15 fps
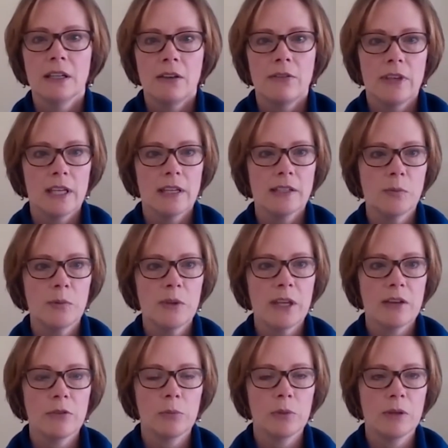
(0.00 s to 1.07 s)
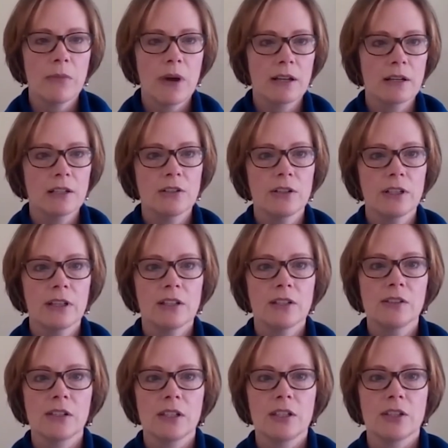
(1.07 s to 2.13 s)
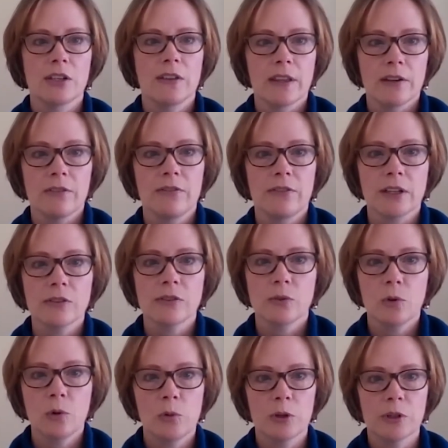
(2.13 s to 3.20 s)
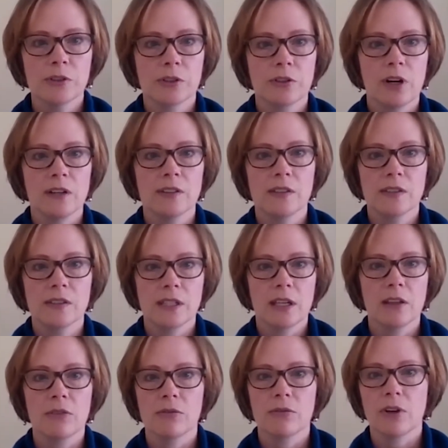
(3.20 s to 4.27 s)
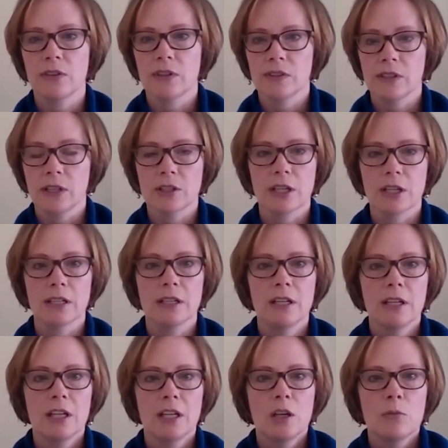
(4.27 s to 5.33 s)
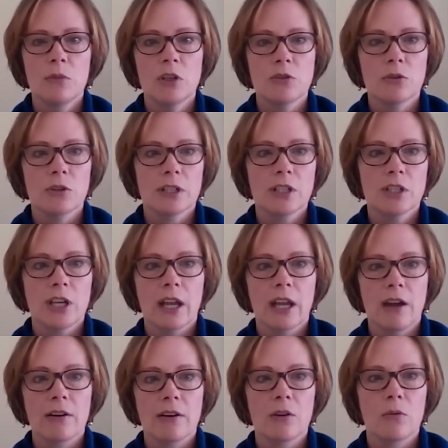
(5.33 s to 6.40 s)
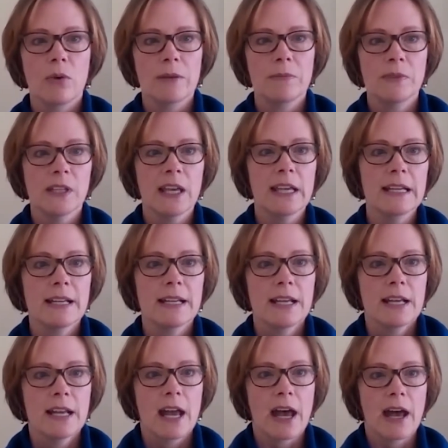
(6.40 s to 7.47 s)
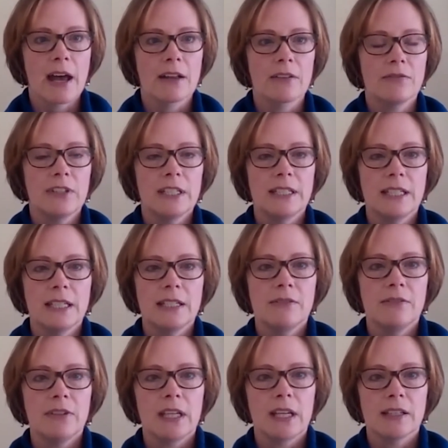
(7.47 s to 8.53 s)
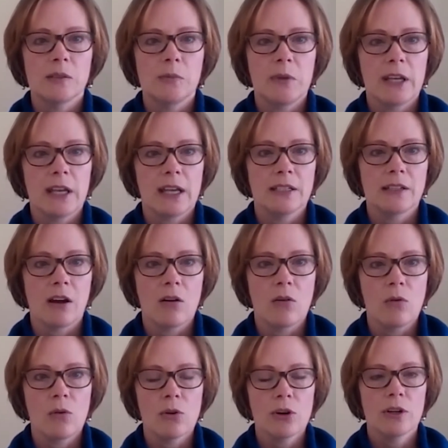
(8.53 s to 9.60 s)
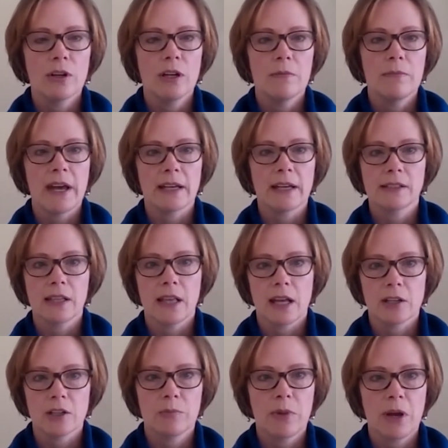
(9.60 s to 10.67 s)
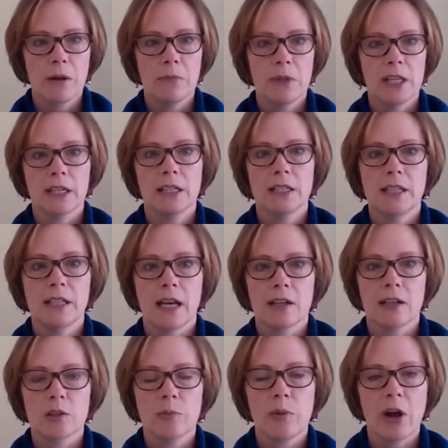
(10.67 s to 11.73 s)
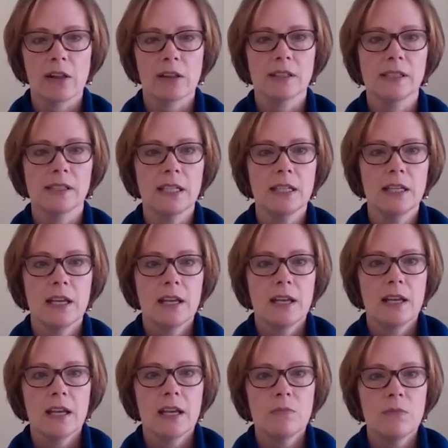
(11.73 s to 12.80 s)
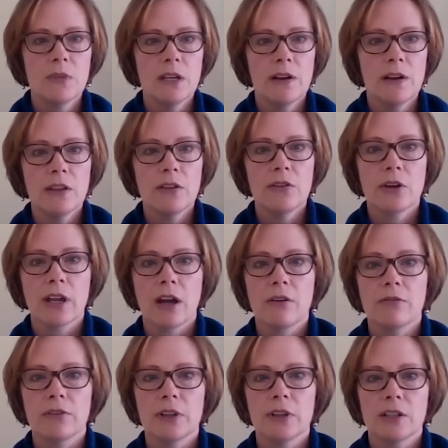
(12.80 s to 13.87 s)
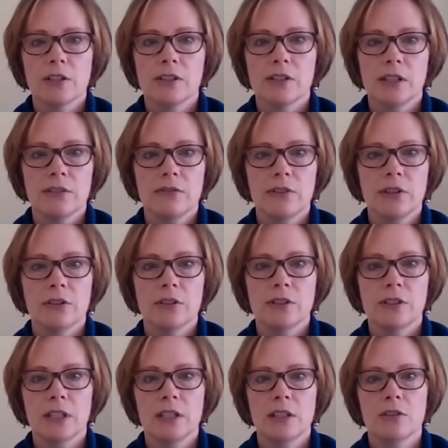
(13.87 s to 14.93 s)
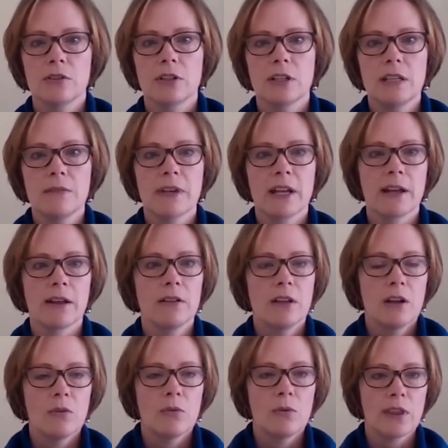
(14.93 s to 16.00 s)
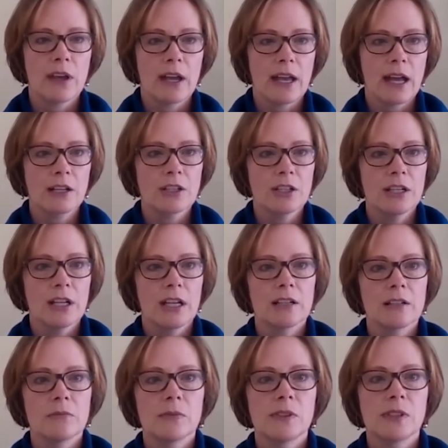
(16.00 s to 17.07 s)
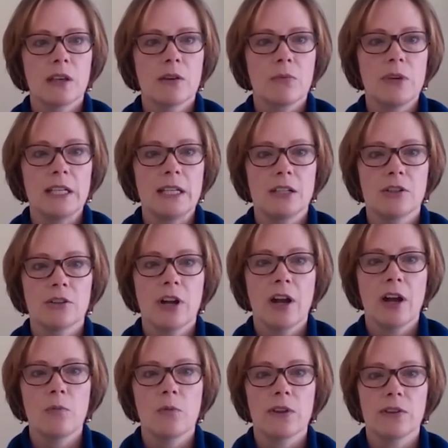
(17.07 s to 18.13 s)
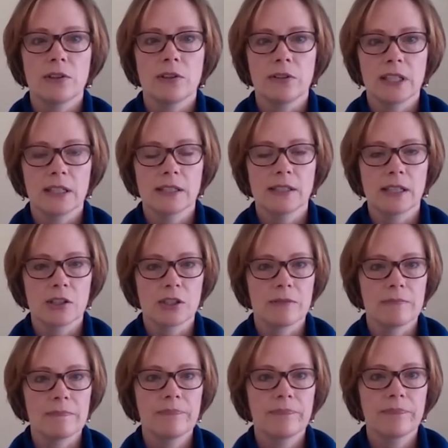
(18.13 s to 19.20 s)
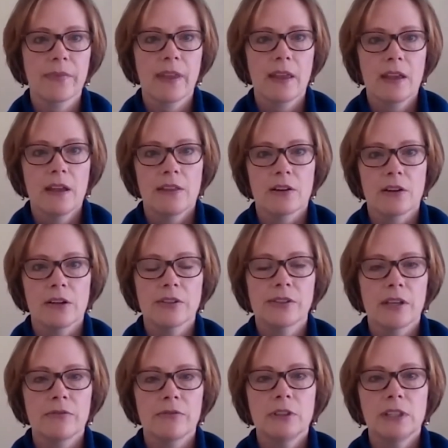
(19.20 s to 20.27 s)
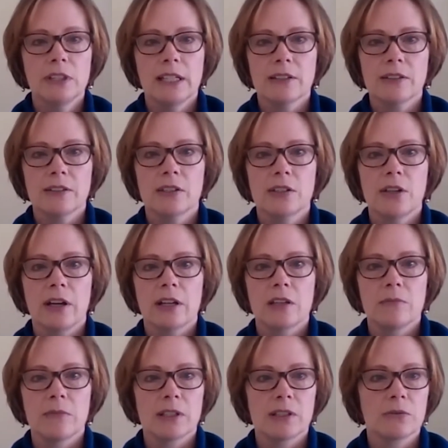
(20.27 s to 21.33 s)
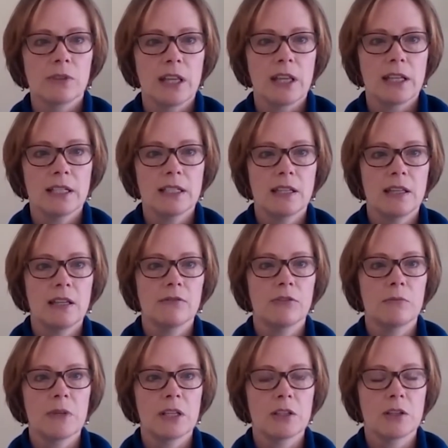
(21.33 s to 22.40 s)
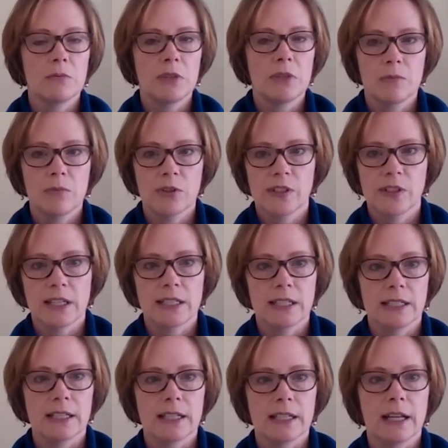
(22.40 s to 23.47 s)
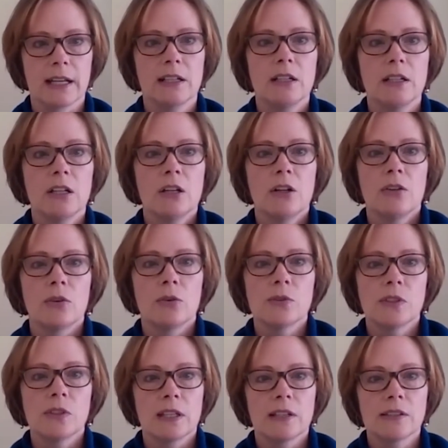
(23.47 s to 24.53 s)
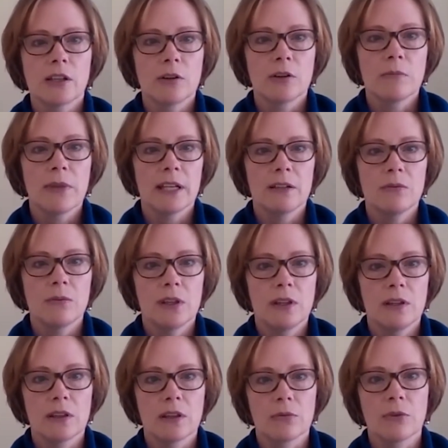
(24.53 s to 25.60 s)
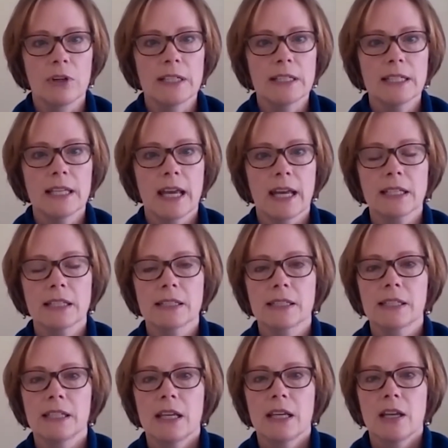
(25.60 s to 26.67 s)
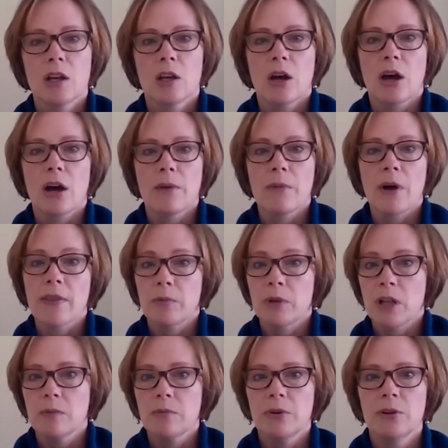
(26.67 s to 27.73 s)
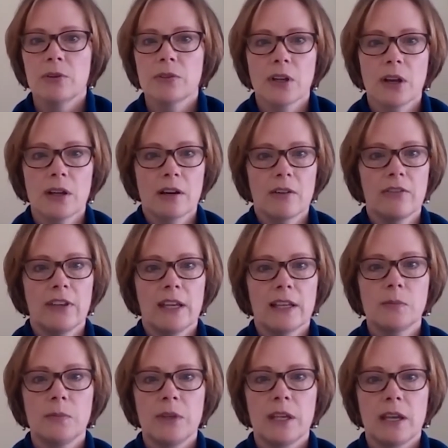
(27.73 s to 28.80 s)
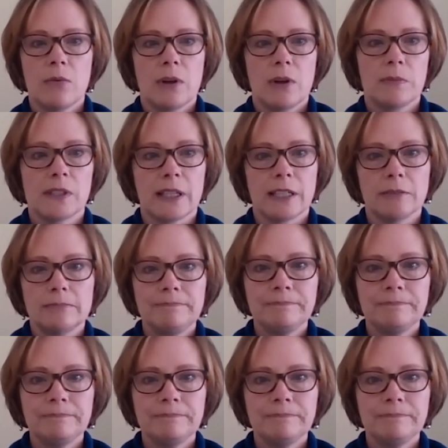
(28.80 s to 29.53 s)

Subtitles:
VSBA will be monitoring legislation that affects school boards across the state throughout the session. Be sure to check out our website at vtvsba.org/public-policy and be on the lookout for legislative alerts in your email with action items that we need your help with during the session. There are several links to documents related to the information being presented today. Those links are embedded within the written text on the blog post on our VSBA website.